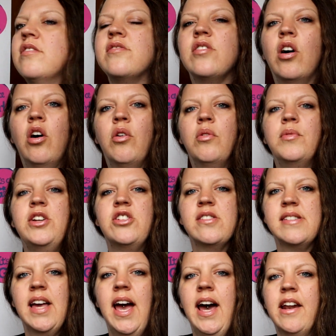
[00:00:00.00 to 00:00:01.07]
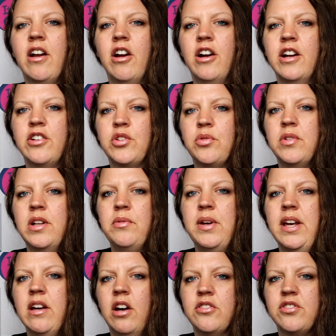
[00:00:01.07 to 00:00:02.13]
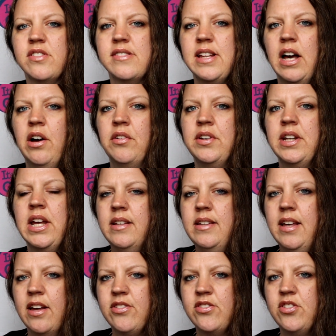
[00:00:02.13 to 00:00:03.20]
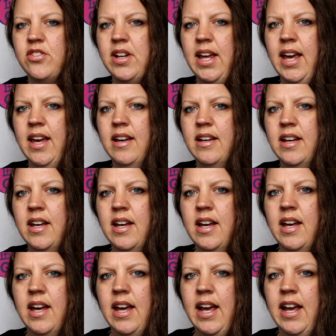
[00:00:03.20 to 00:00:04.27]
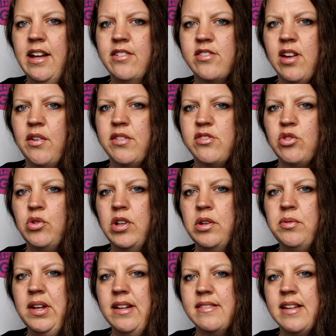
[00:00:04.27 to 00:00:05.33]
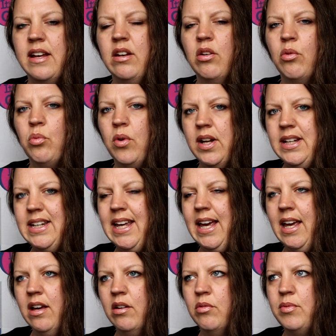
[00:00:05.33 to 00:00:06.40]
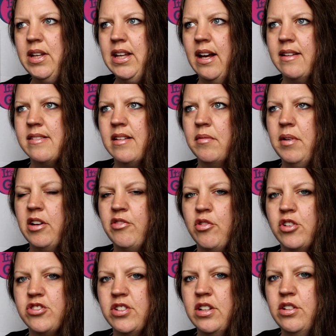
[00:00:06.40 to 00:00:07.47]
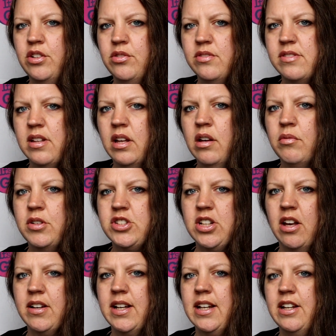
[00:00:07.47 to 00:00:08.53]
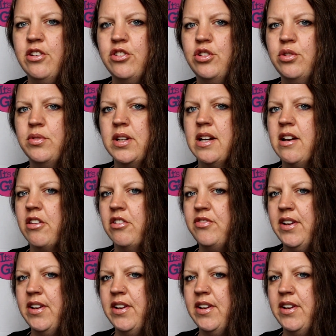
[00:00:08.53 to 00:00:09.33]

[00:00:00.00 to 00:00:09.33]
So we just had our 20-week ultrasound yesterday. And so I was 20 weeks and 1 day. We got some unfortunate news, which I'll get into in another